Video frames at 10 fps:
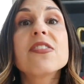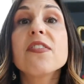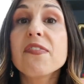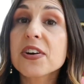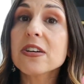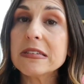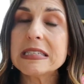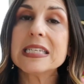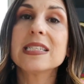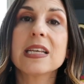The
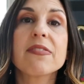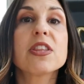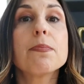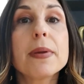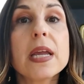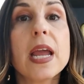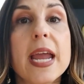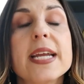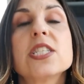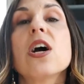first is that the
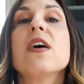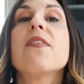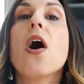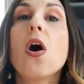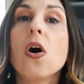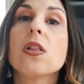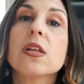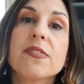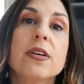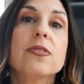pH of
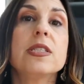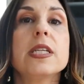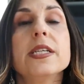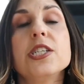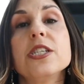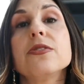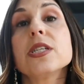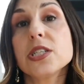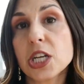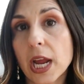all of those
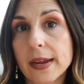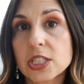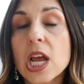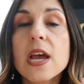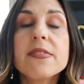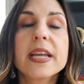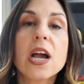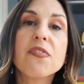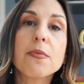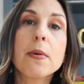tissues change. They
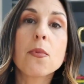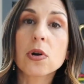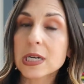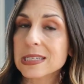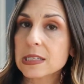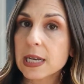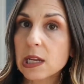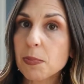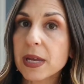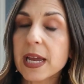go from a more
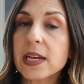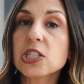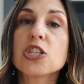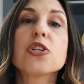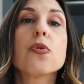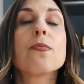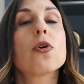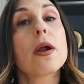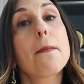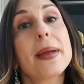acidic pH to a
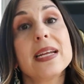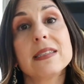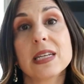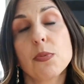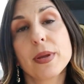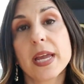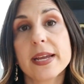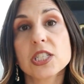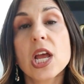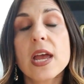more basic
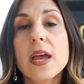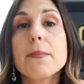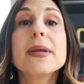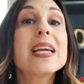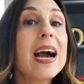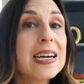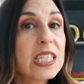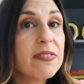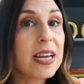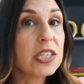pH.
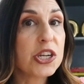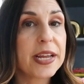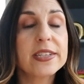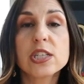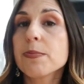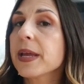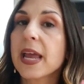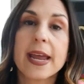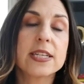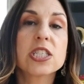Because of that change in
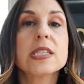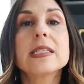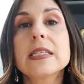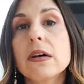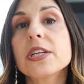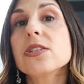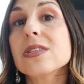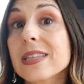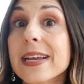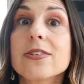pH, the
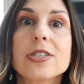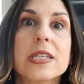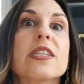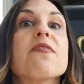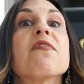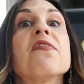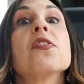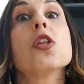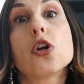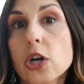cellular layer doesn't
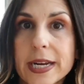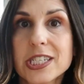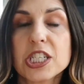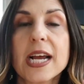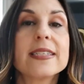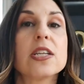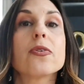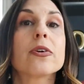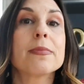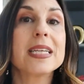flourish as it
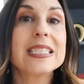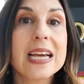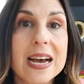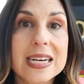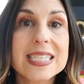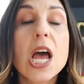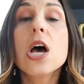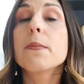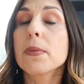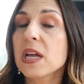normally does.
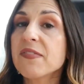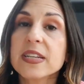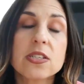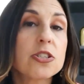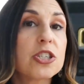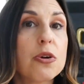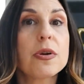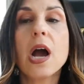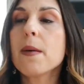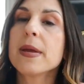Blood vessels
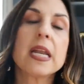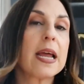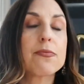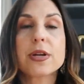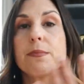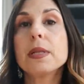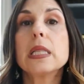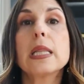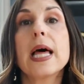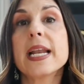don't come in and
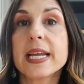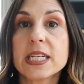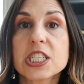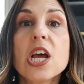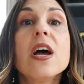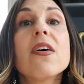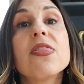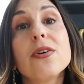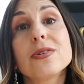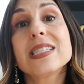replenish
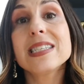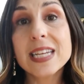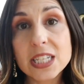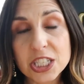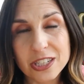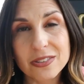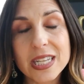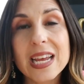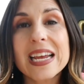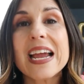those tissues.
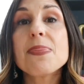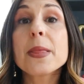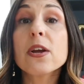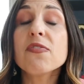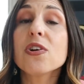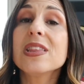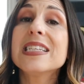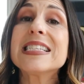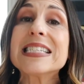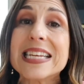And therefore the
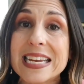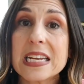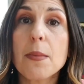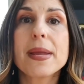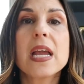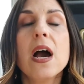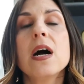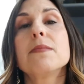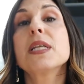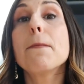skin
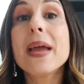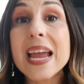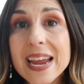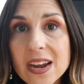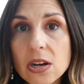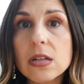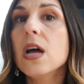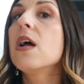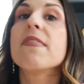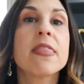becomes pale,
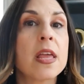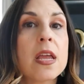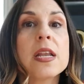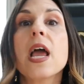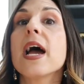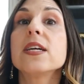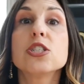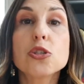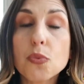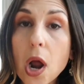thin,
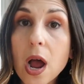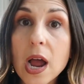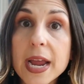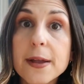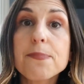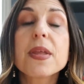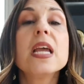and dry.